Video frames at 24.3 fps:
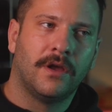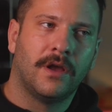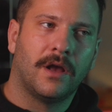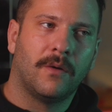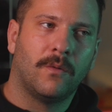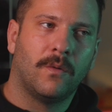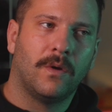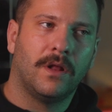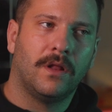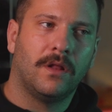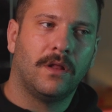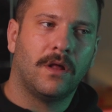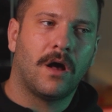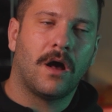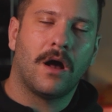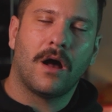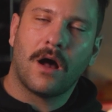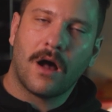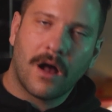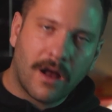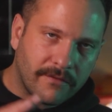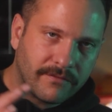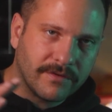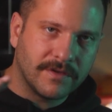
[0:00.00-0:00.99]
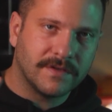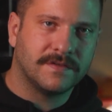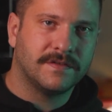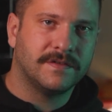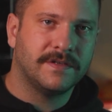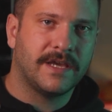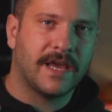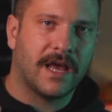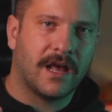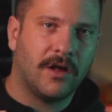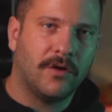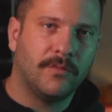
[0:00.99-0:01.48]
will
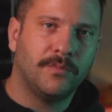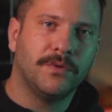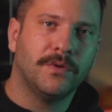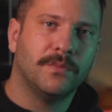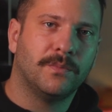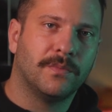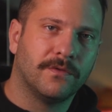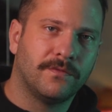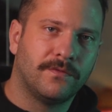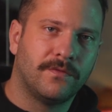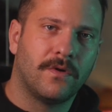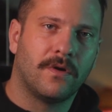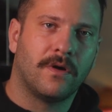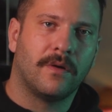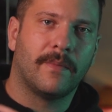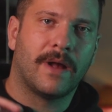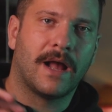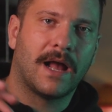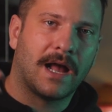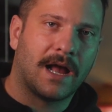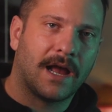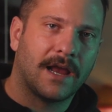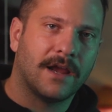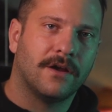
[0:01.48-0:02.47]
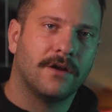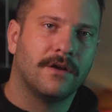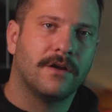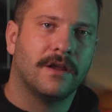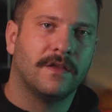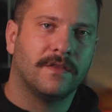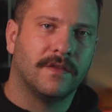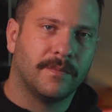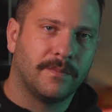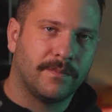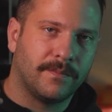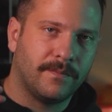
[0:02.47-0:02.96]
obviously help you perform higher
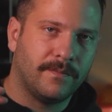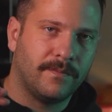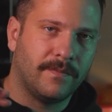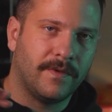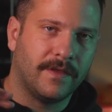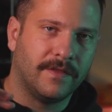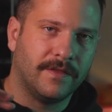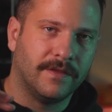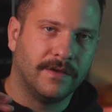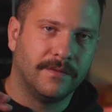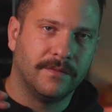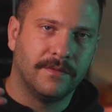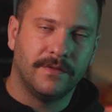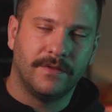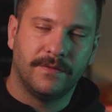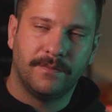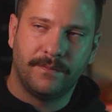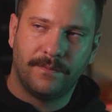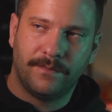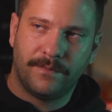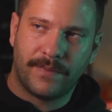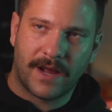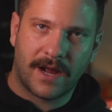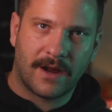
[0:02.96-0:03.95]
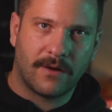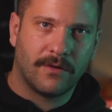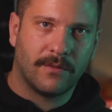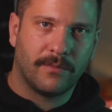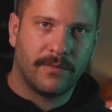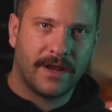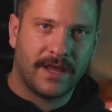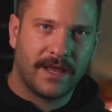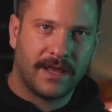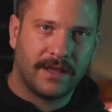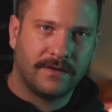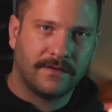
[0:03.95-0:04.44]
in the power
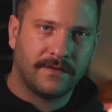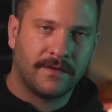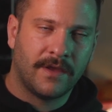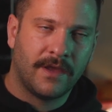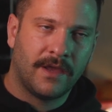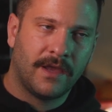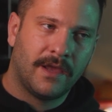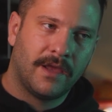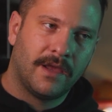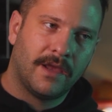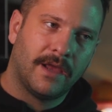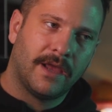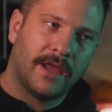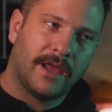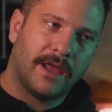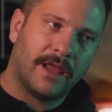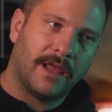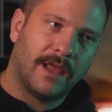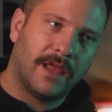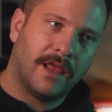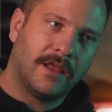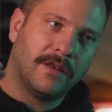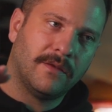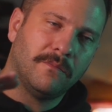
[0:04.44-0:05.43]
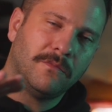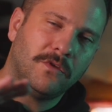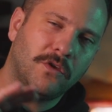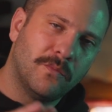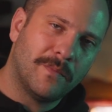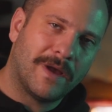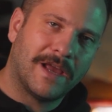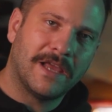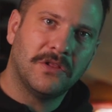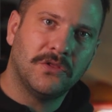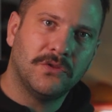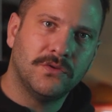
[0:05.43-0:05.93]
band, and you
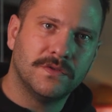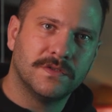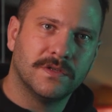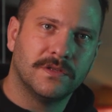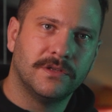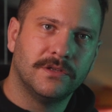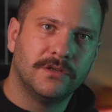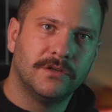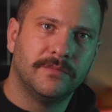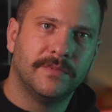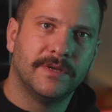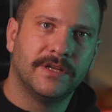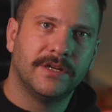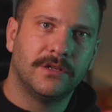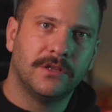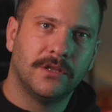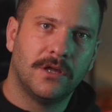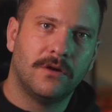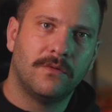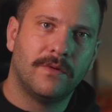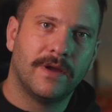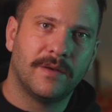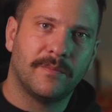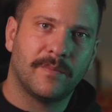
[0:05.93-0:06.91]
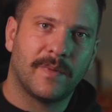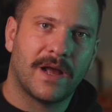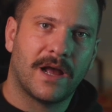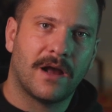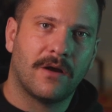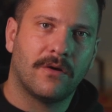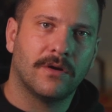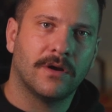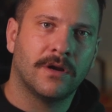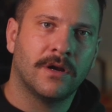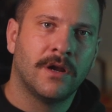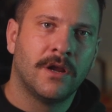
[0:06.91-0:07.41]
might lose a little bit of low end
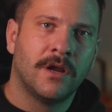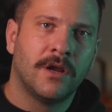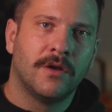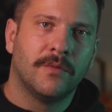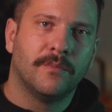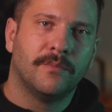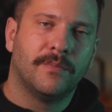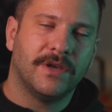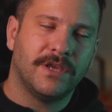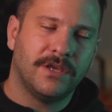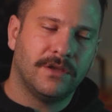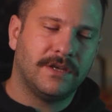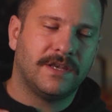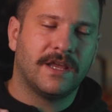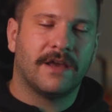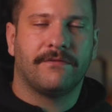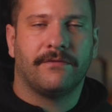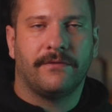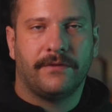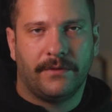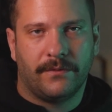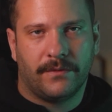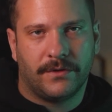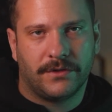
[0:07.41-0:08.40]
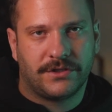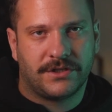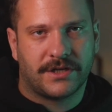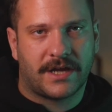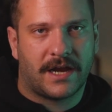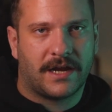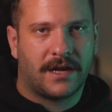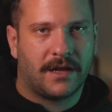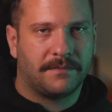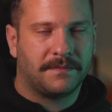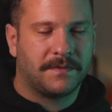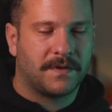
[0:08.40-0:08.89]
power, but you definitely will
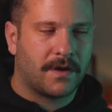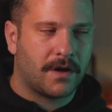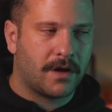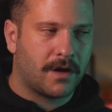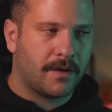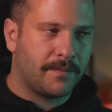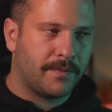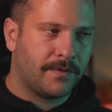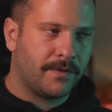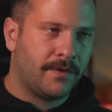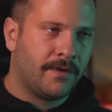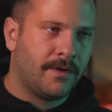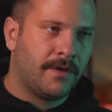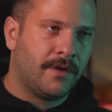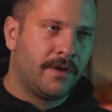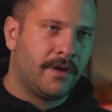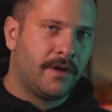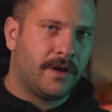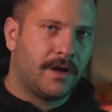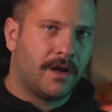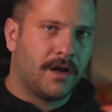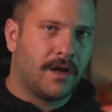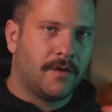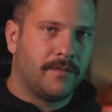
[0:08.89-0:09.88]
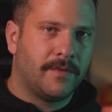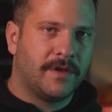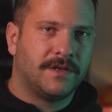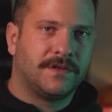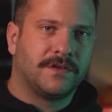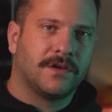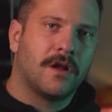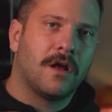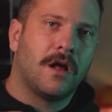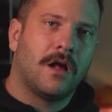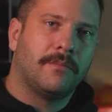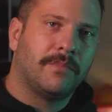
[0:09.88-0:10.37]
shine up top. And
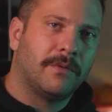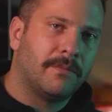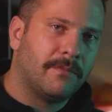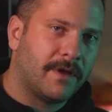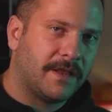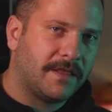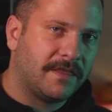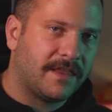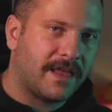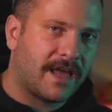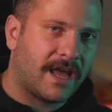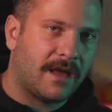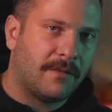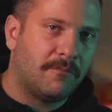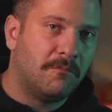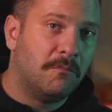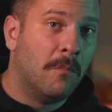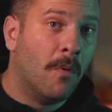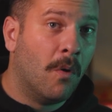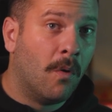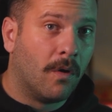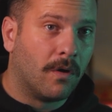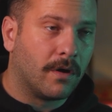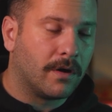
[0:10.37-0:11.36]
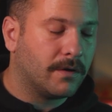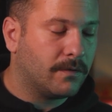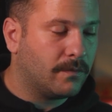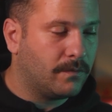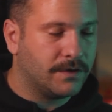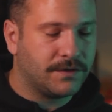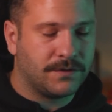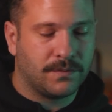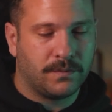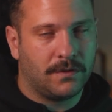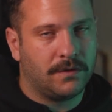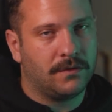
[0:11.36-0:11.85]
to complement that more,
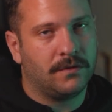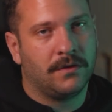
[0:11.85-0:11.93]
which